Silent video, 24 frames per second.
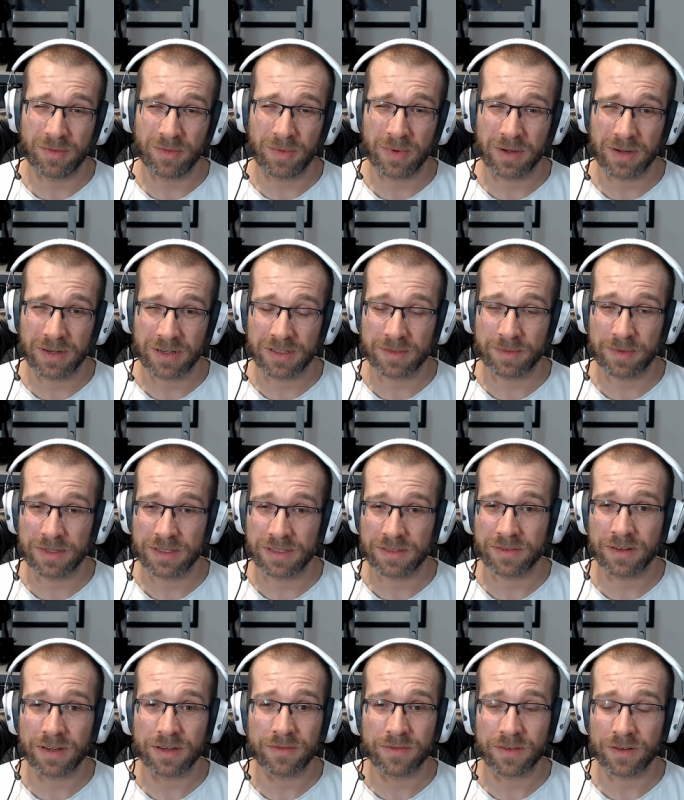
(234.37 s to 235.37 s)

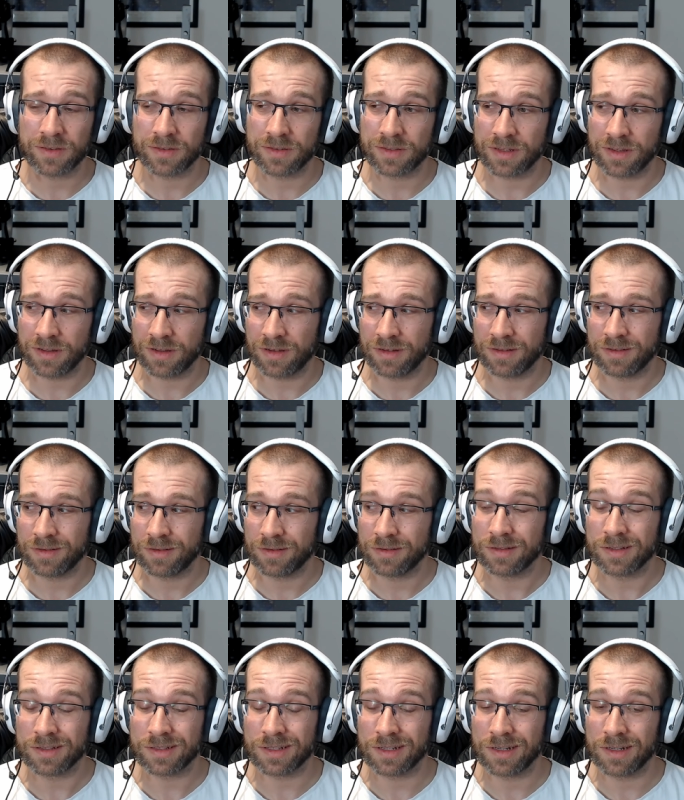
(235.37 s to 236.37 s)
expensive headphones.
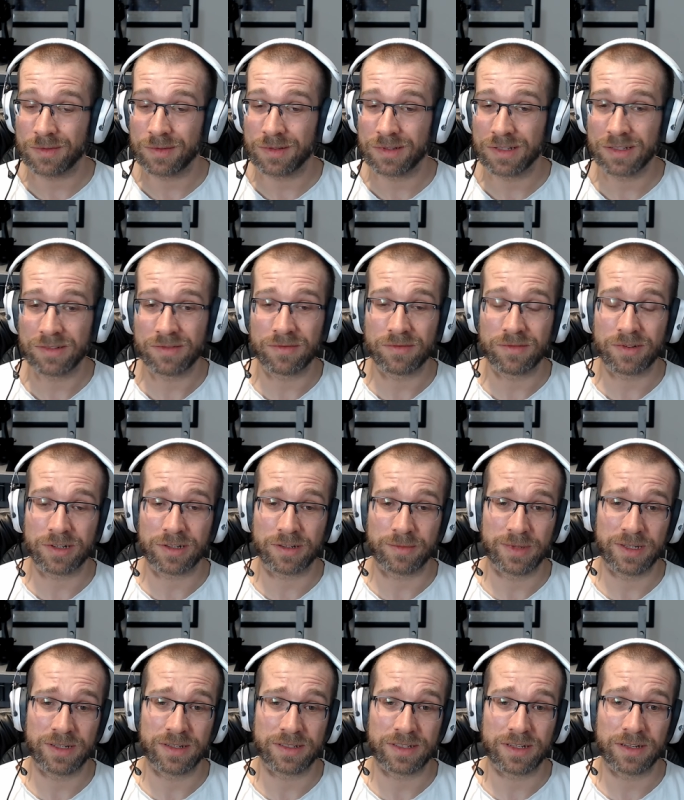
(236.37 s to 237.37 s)
Honestly, I wouldn't even
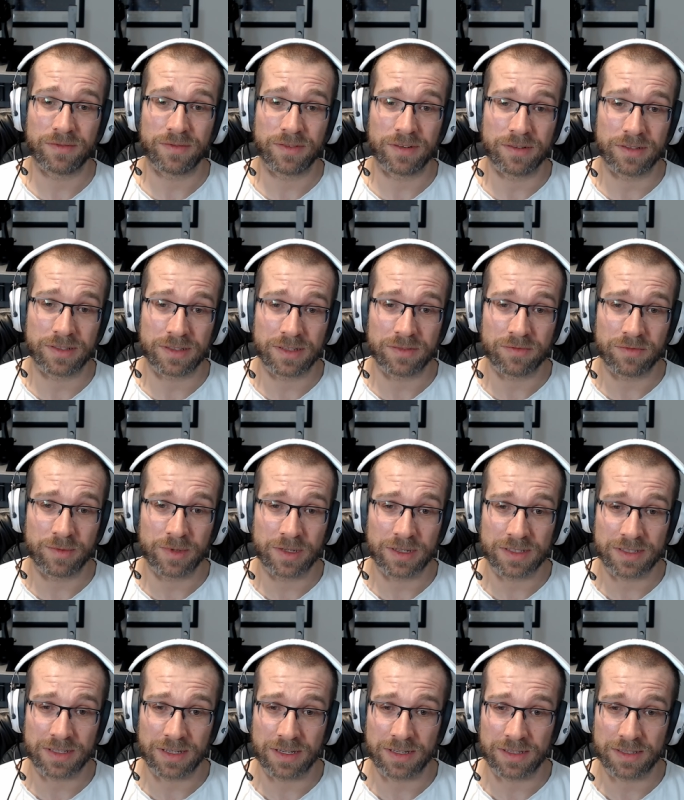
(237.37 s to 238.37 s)
recommend as headphones, never mind
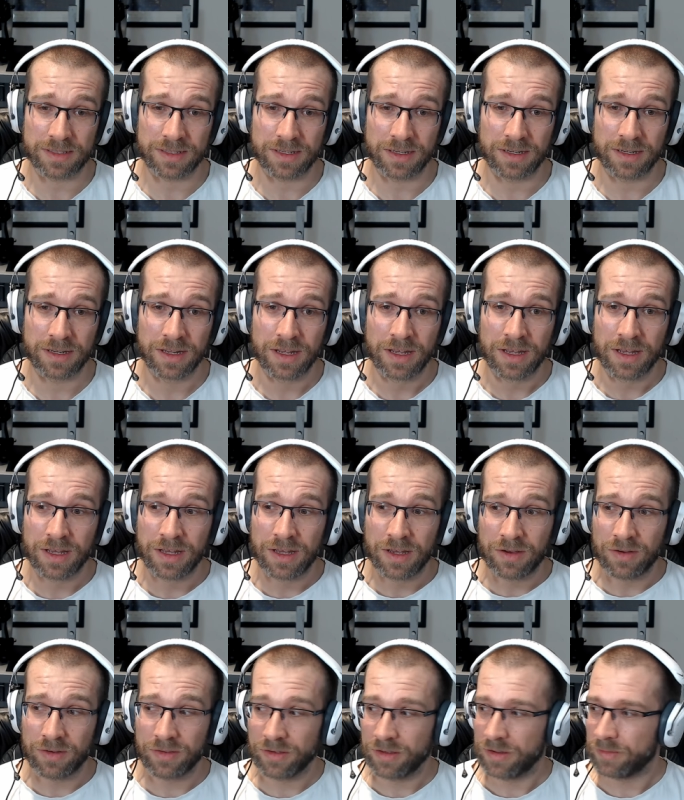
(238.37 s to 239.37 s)
as a headset,
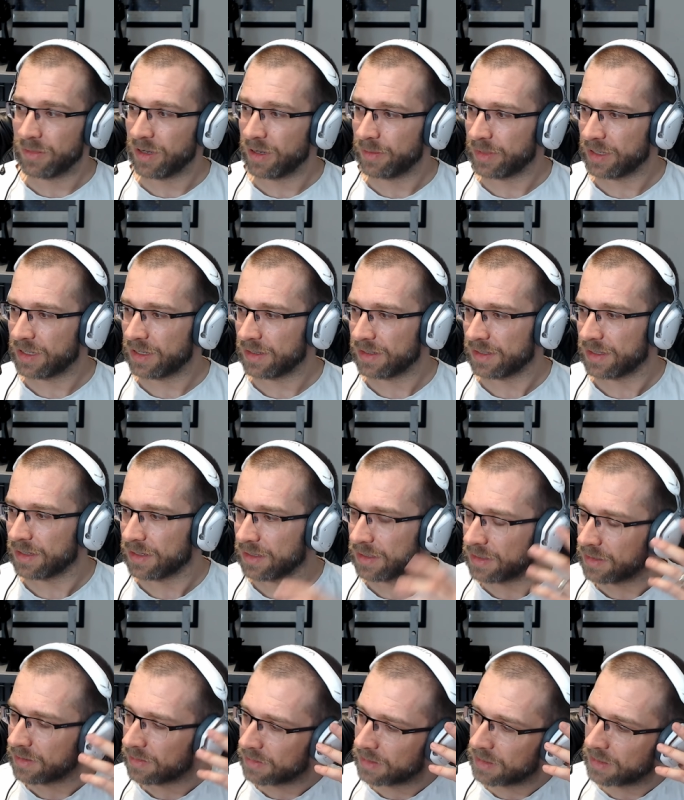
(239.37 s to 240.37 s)
although it might be considered
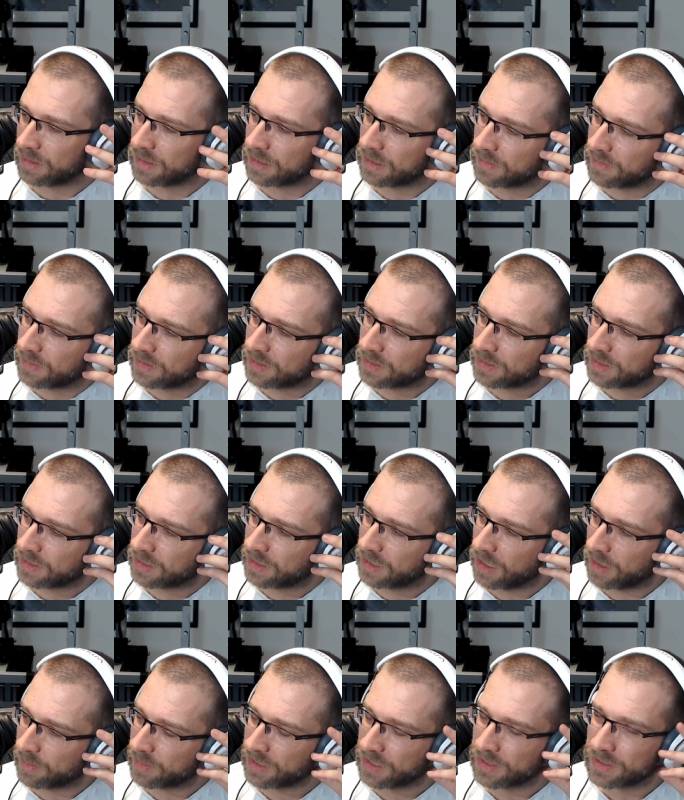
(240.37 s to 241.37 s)
as an alternative. The
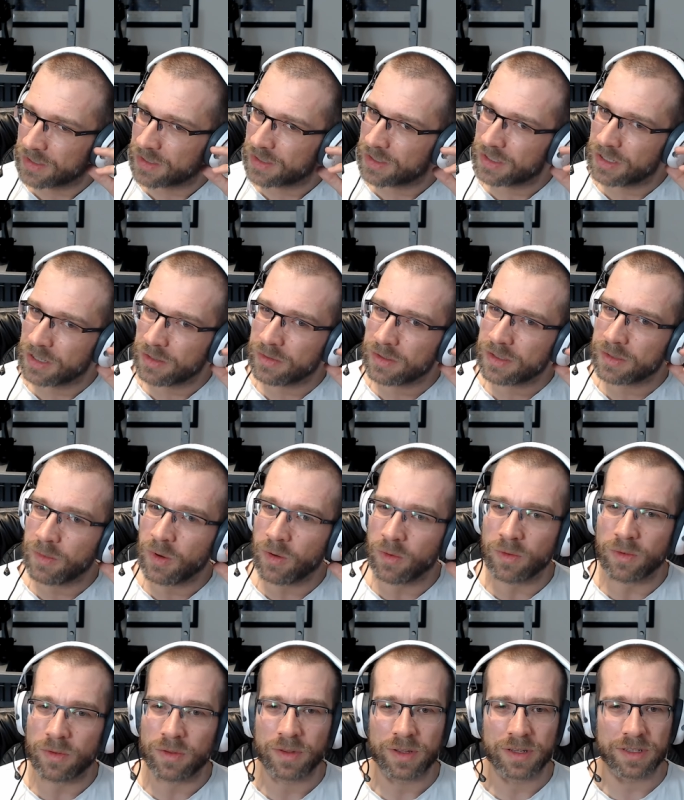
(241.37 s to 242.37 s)
cups are just too
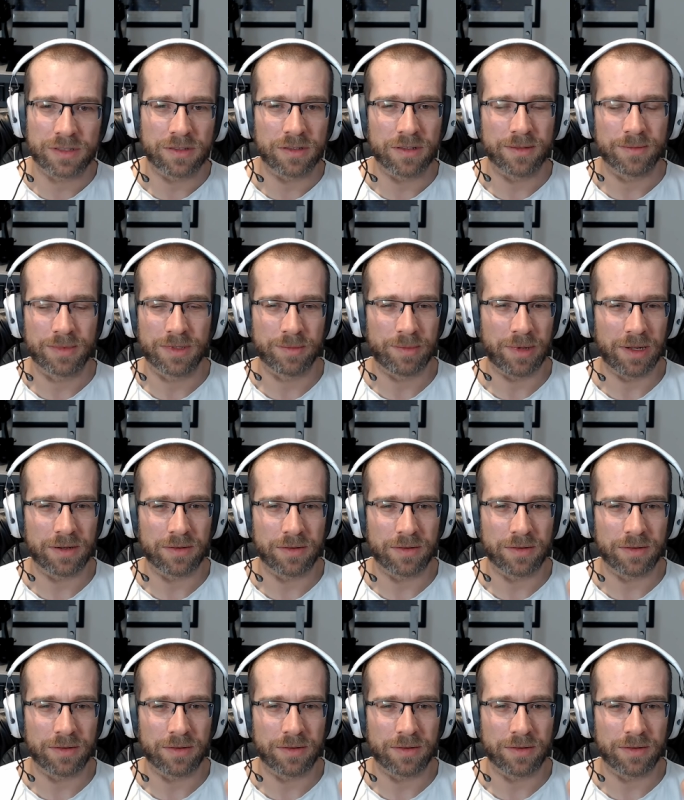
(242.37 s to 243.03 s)
small. There's got to be better